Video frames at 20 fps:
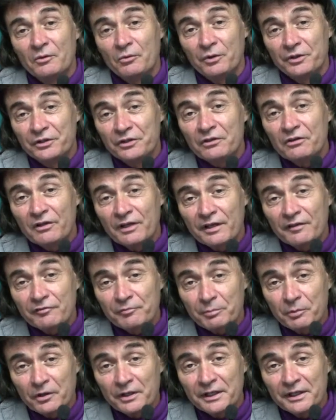When your
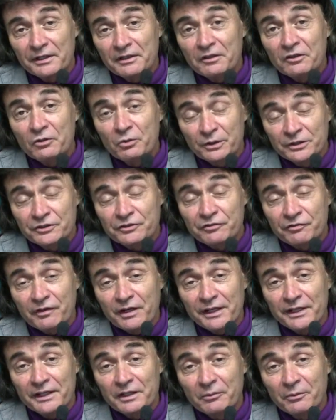left brain quits
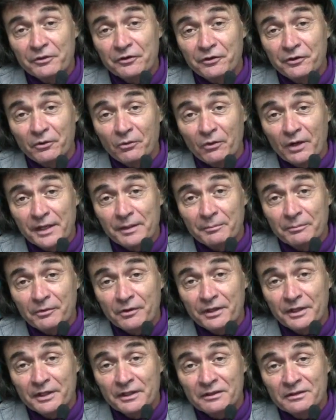fighting with your right
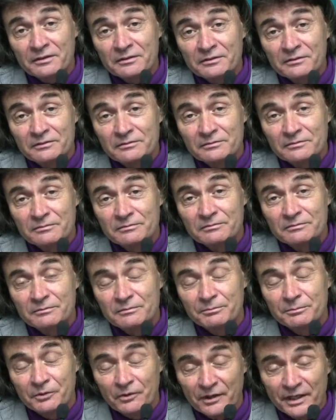brain,
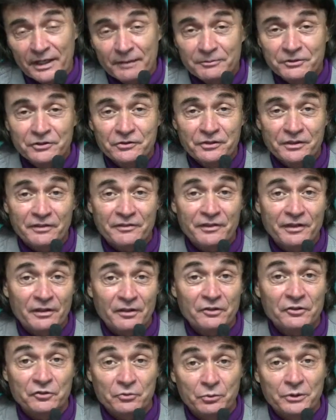perhaps you could
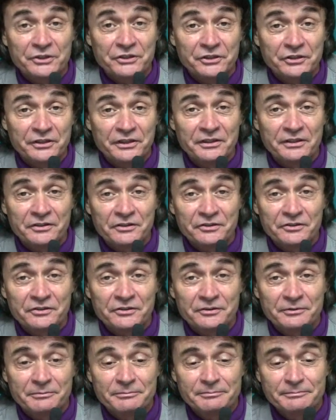tell us which it
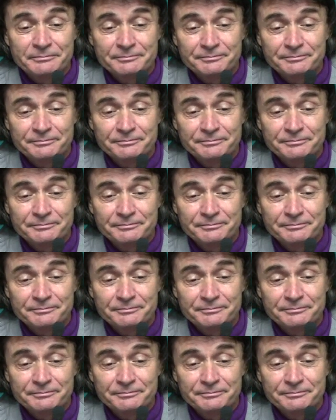is.